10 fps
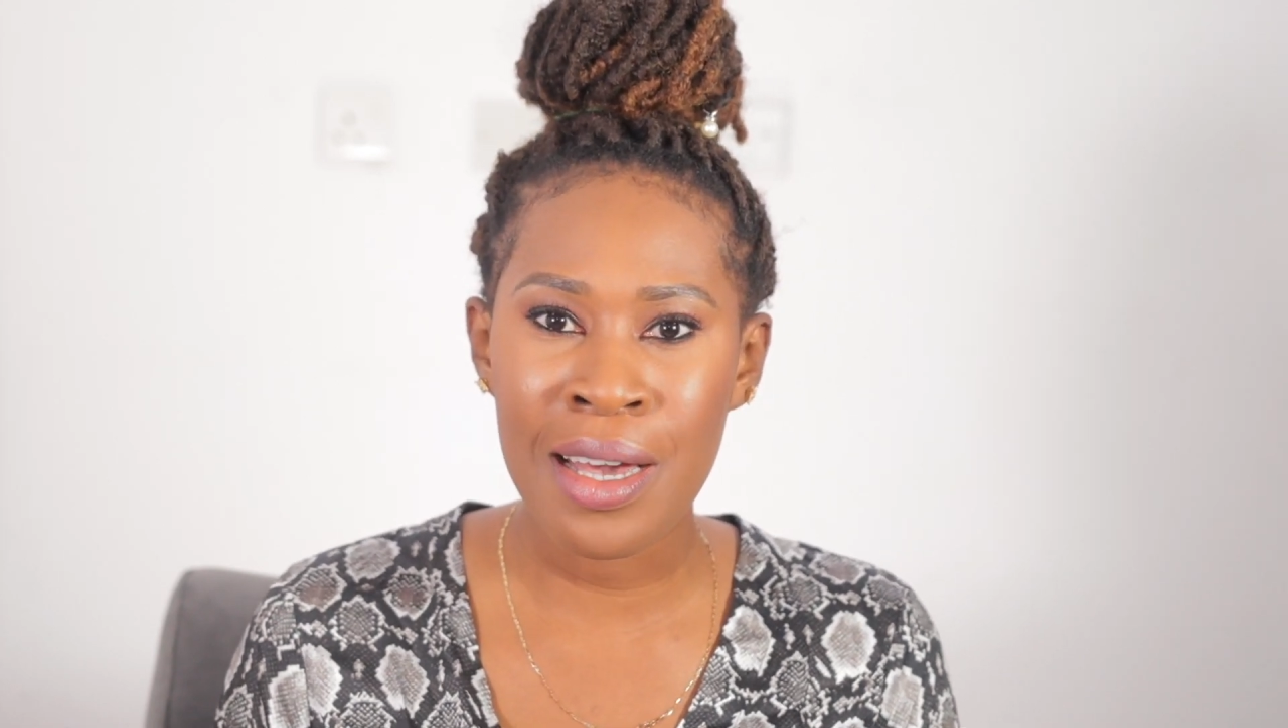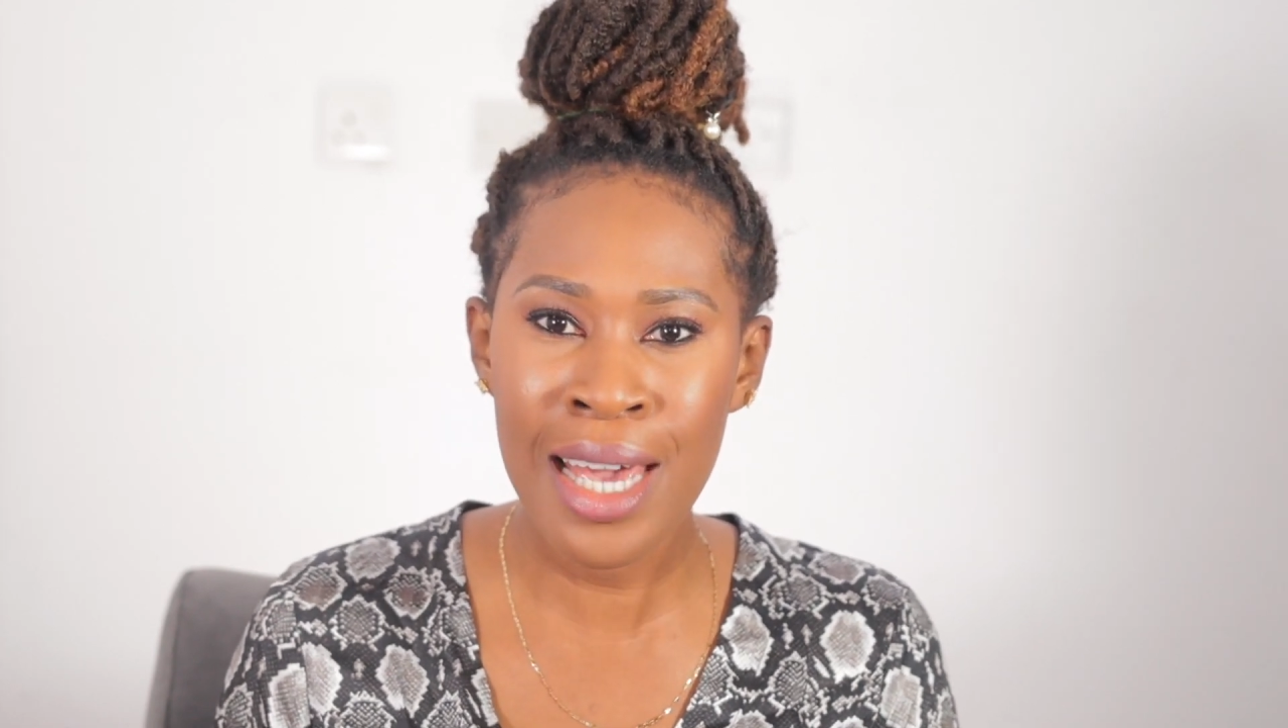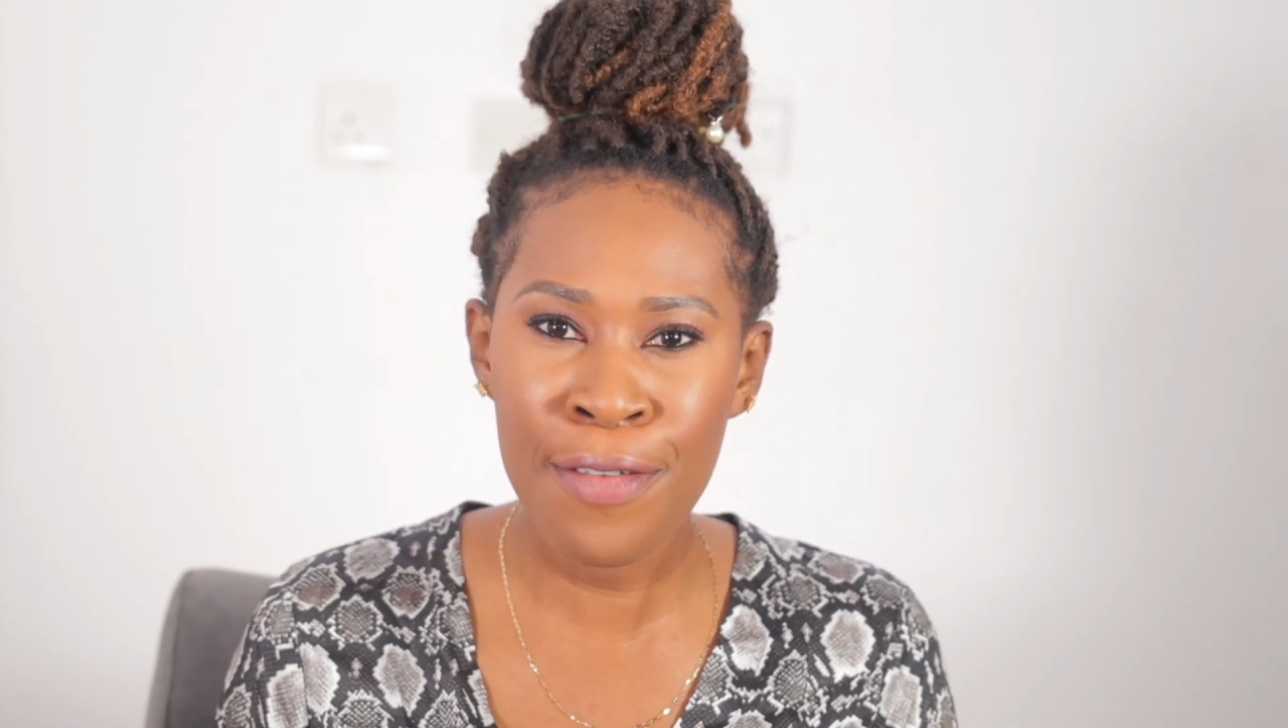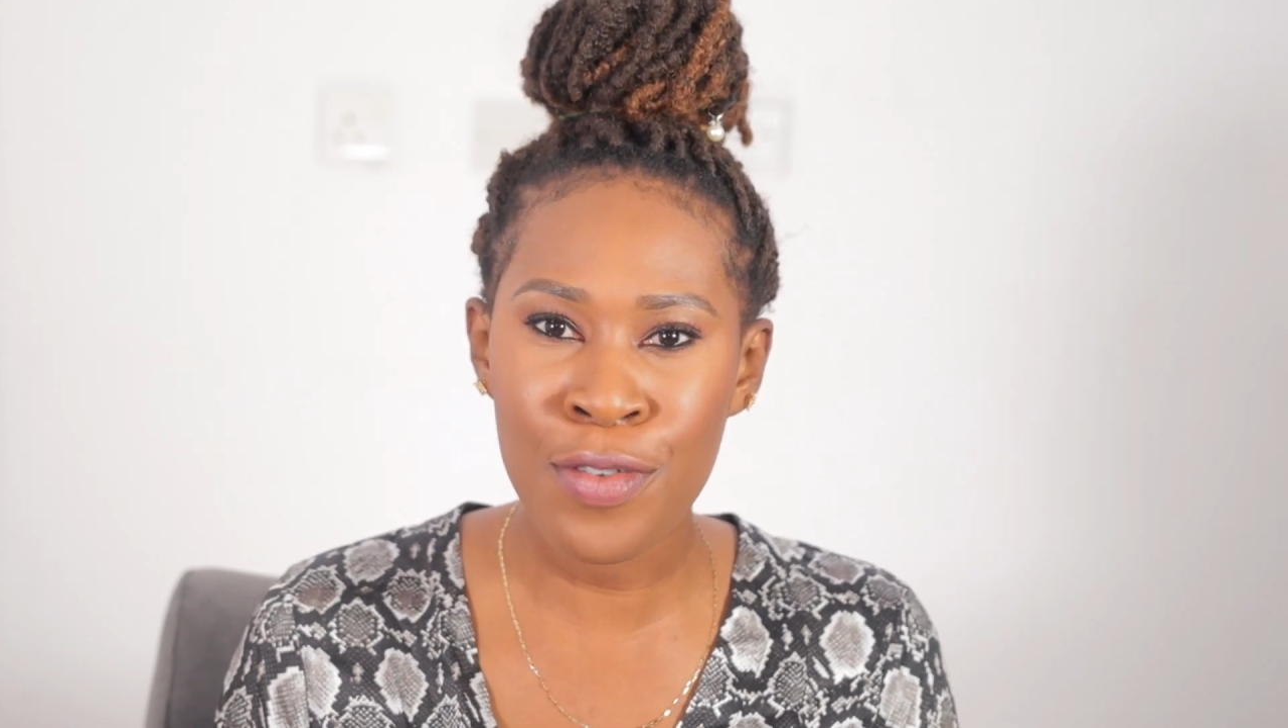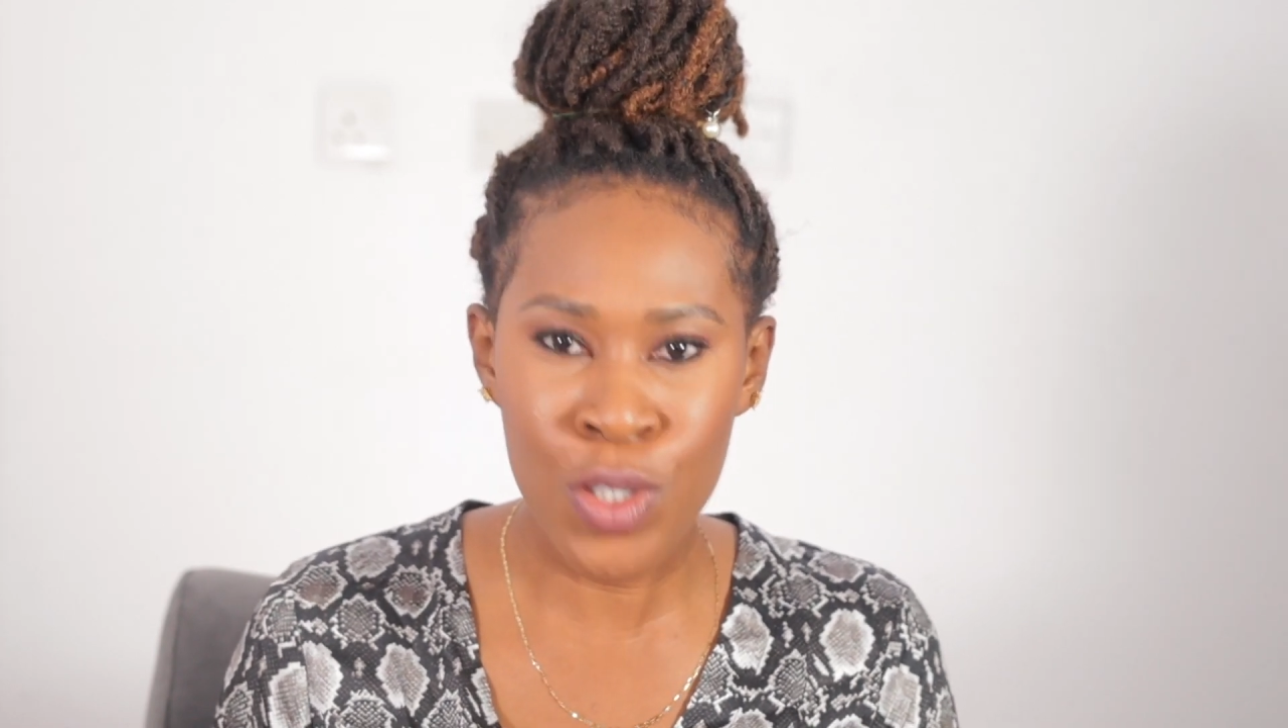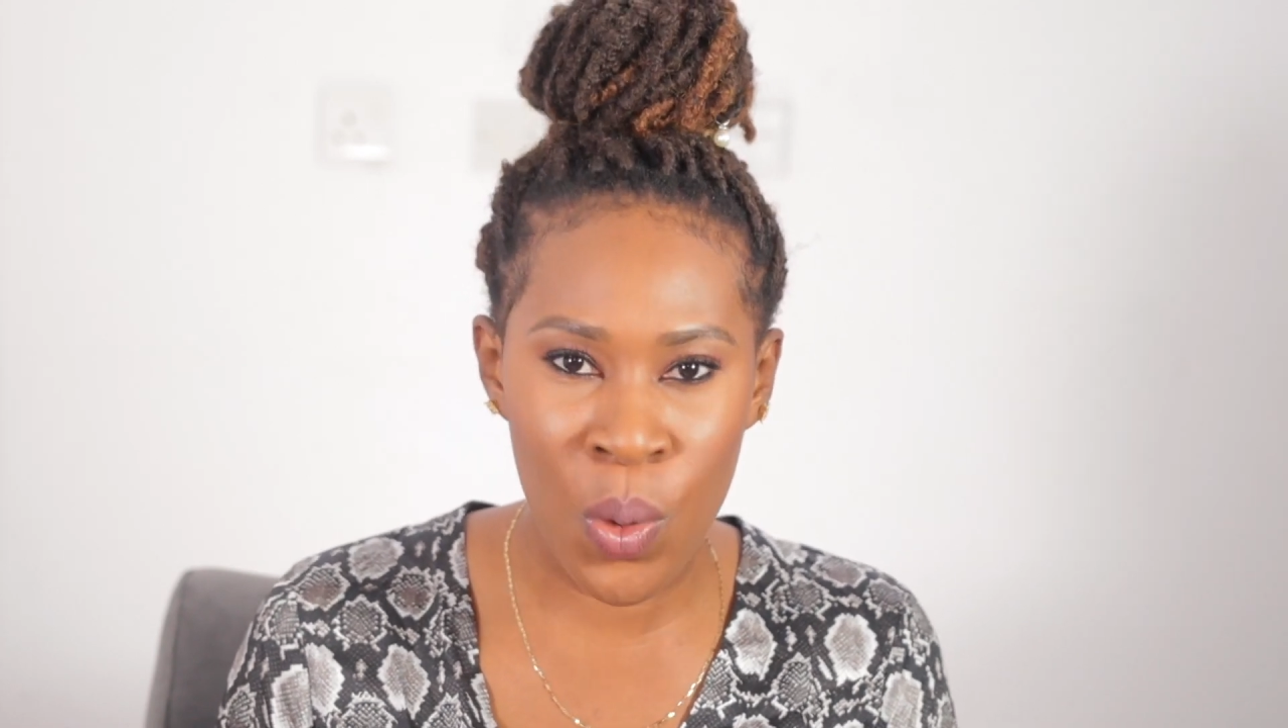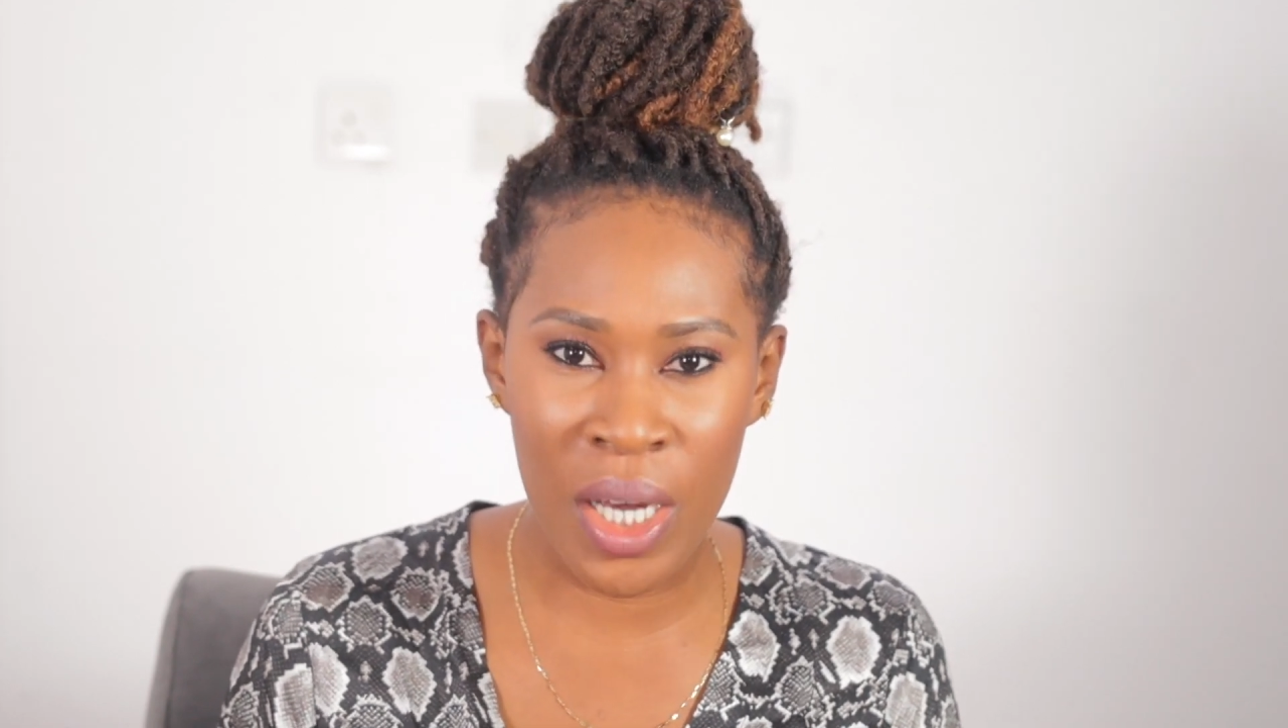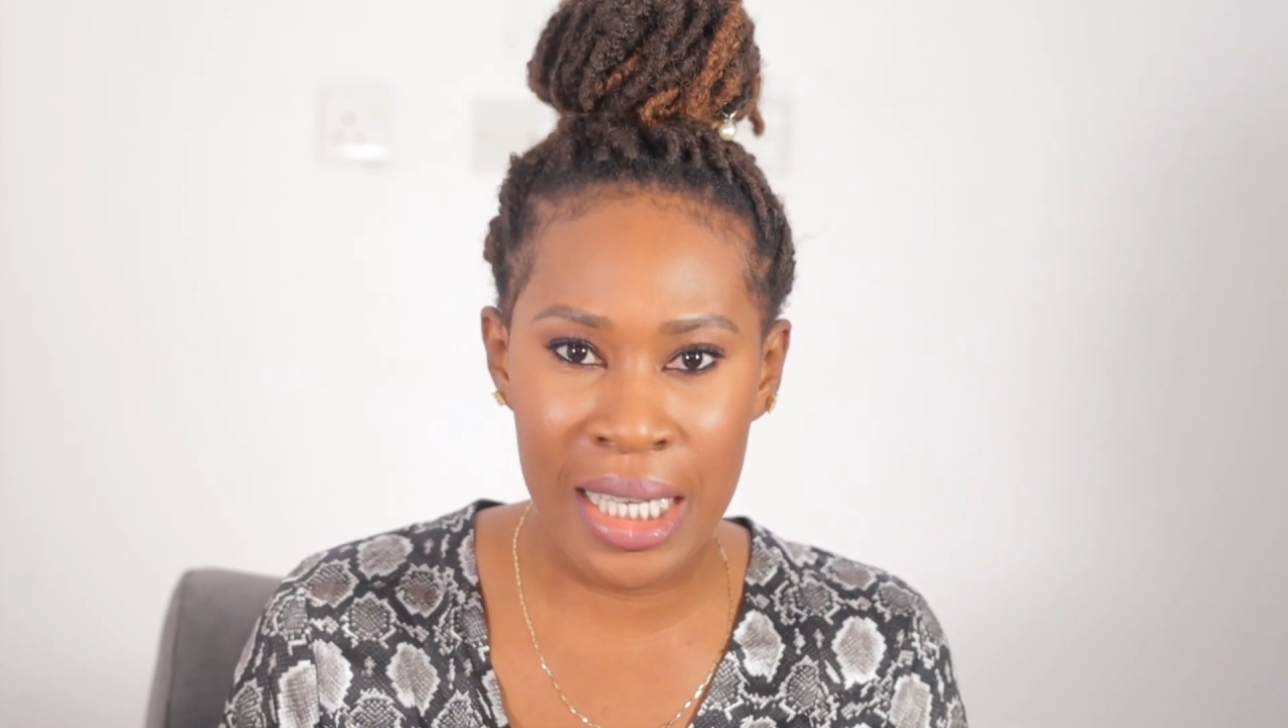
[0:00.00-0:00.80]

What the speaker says: if someone